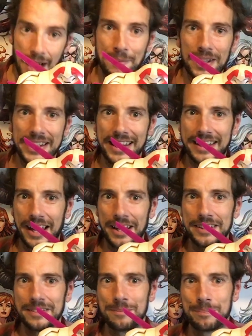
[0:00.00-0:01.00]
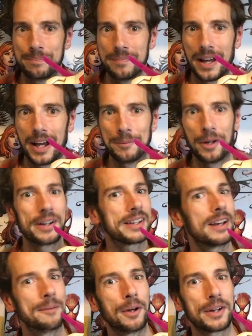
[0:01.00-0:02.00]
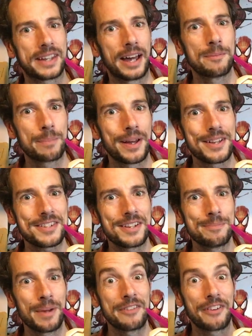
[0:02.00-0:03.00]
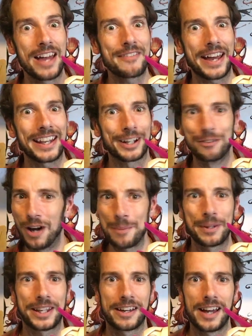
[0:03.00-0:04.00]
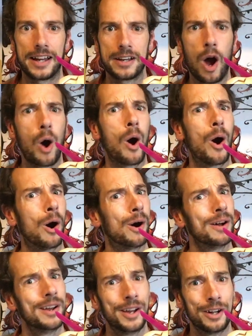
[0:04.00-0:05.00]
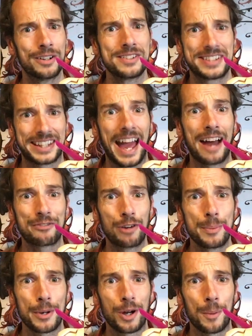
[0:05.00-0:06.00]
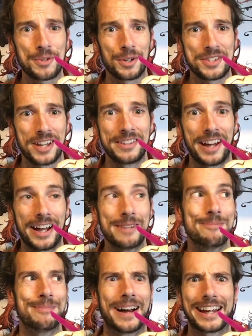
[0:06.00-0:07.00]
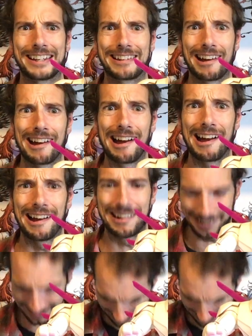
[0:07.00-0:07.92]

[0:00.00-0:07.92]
I'm not like a gun, I'm not a, I'm not a gun person, but if I ever had like a replica gun, oh, to have Robocop's Auto nine, my God.